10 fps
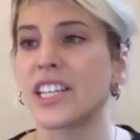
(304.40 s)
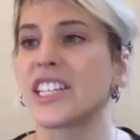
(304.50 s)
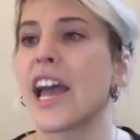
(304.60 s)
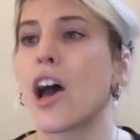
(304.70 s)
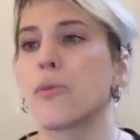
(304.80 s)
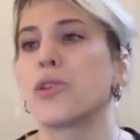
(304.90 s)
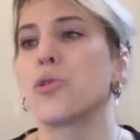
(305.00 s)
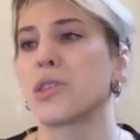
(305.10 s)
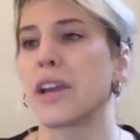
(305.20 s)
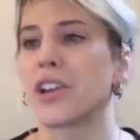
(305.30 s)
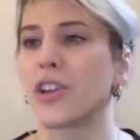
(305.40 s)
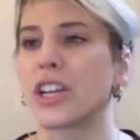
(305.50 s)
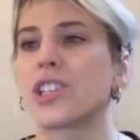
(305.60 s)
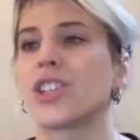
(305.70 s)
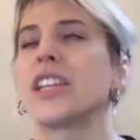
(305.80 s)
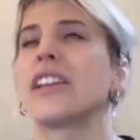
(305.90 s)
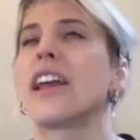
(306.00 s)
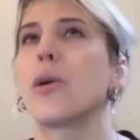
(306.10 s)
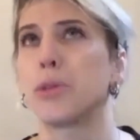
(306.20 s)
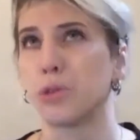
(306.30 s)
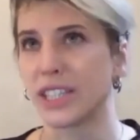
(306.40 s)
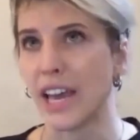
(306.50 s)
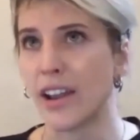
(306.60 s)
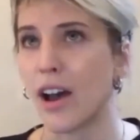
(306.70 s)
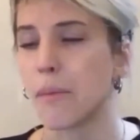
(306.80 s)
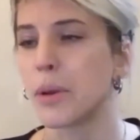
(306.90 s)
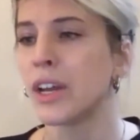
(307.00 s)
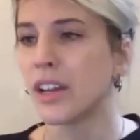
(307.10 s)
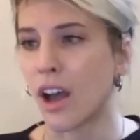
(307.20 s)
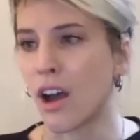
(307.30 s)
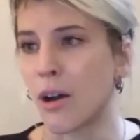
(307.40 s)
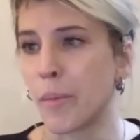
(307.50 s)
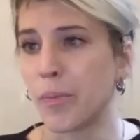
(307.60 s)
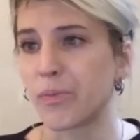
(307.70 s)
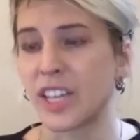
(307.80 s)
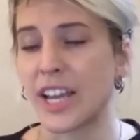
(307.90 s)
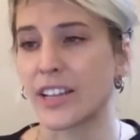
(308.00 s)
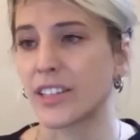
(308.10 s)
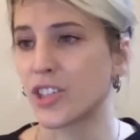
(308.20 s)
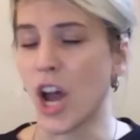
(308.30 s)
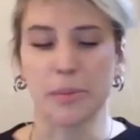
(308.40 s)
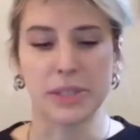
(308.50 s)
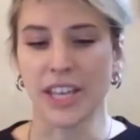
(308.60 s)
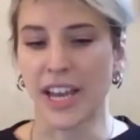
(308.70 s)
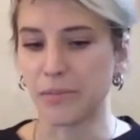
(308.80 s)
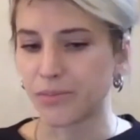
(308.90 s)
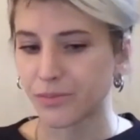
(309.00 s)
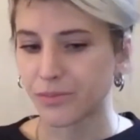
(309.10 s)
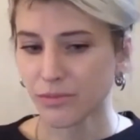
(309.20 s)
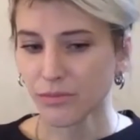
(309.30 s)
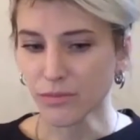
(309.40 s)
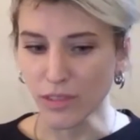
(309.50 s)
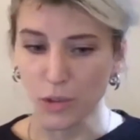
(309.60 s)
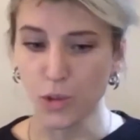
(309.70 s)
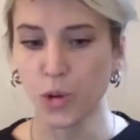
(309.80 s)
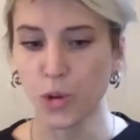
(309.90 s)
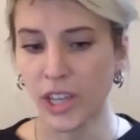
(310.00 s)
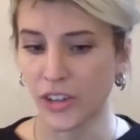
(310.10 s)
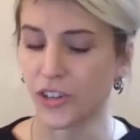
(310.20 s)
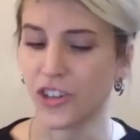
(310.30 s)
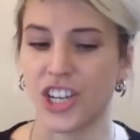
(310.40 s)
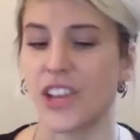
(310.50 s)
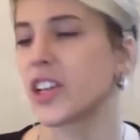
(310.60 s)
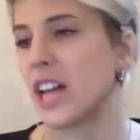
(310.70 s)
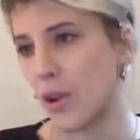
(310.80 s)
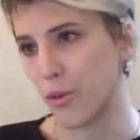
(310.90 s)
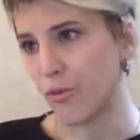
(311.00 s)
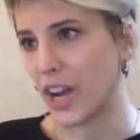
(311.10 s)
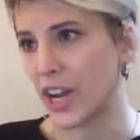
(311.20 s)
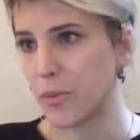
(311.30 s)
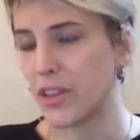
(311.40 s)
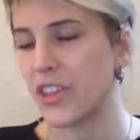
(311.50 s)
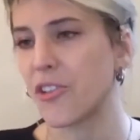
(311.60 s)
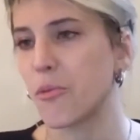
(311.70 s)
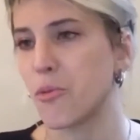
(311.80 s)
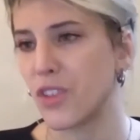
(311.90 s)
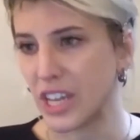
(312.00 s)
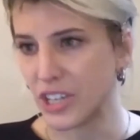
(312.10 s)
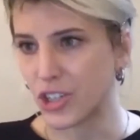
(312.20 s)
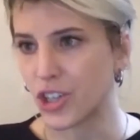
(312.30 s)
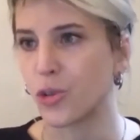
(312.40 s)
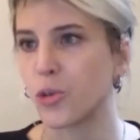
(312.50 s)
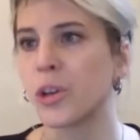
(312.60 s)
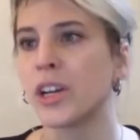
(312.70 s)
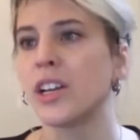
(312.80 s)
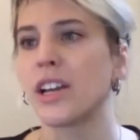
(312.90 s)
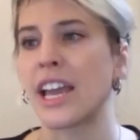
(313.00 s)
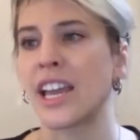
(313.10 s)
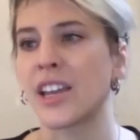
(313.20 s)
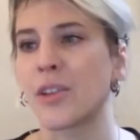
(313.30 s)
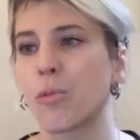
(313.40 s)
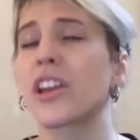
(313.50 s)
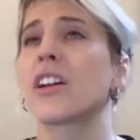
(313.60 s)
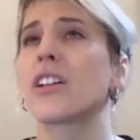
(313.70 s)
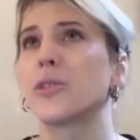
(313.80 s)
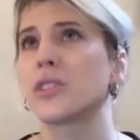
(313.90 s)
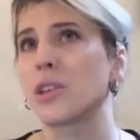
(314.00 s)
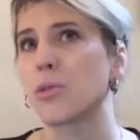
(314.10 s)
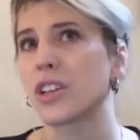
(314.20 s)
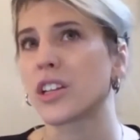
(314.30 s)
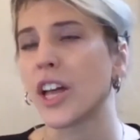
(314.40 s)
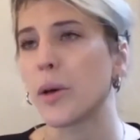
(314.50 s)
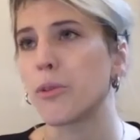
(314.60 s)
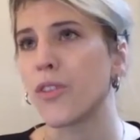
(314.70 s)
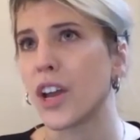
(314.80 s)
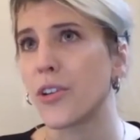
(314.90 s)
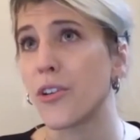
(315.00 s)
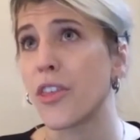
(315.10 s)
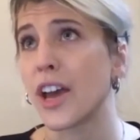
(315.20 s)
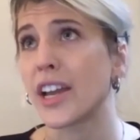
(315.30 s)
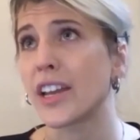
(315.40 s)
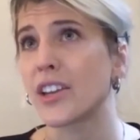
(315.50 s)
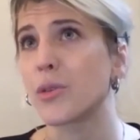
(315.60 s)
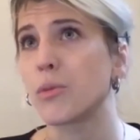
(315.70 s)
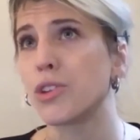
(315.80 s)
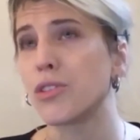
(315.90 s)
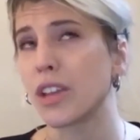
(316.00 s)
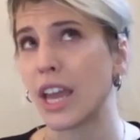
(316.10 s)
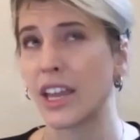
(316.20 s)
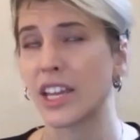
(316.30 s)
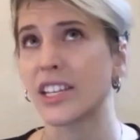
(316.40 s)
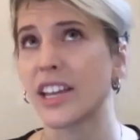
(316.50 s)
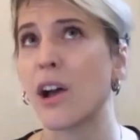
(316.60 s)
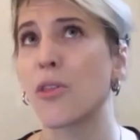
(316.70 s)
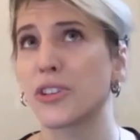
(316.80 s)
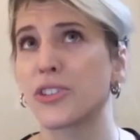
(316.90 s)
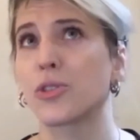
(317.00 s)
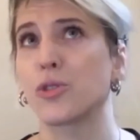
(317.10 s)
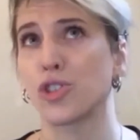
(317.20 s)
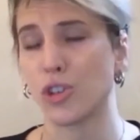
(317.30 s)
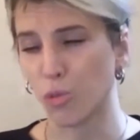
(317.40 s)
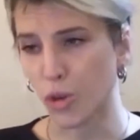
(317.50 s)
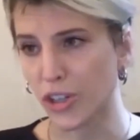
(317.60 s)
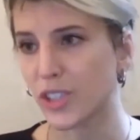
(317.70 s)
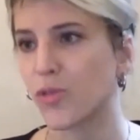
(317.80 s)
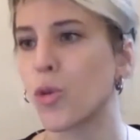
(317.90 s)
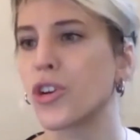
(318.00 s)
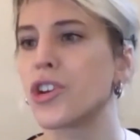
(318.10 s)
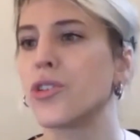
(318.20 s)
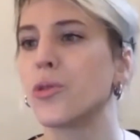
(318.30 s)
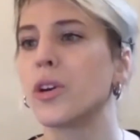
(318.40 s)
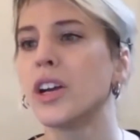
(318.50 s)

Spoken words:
to help you with migration and help you set up tech shops that truly understand the cloud environment that you're moving into, and working closely with a cloud provider that can communicate how their solution works for you.